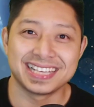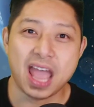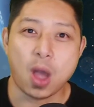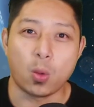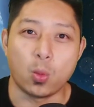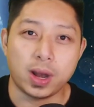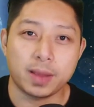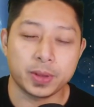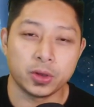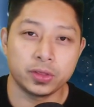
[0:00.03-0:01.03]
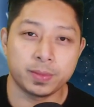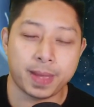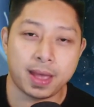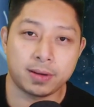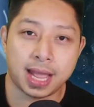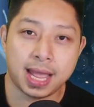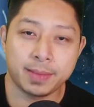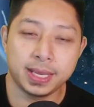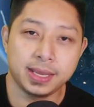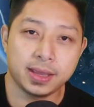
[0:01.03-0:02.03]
What up, Earthbound Army?